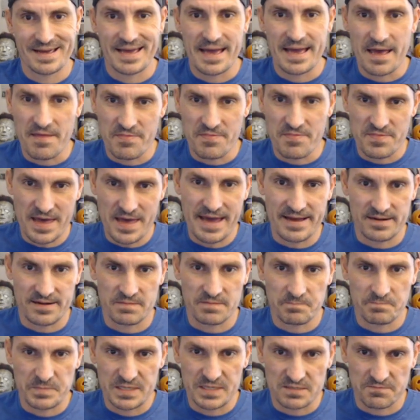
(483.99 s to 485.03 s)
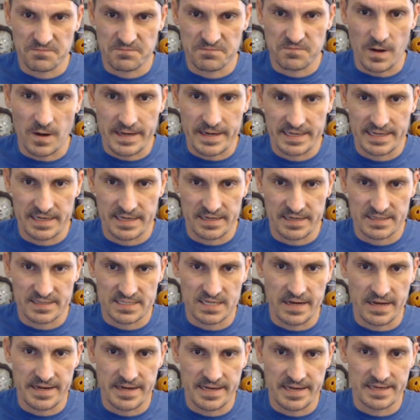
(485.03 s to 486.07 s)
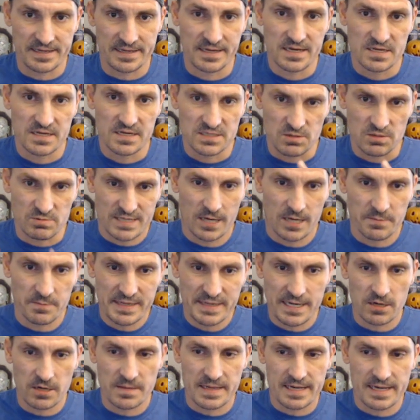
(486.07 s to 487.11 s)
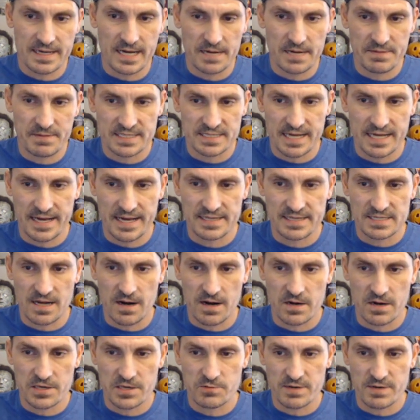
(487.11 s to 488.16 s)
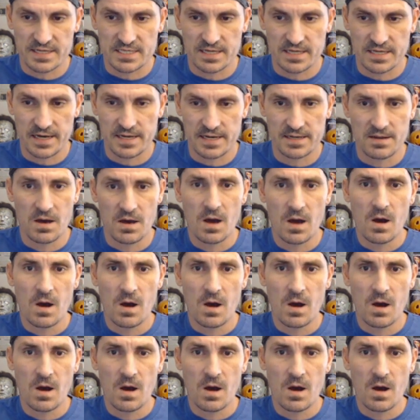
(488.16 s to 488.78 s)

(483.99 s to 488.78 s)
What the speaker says: And that is fucking exciting. So tell me down in the comments, guys, are you excited?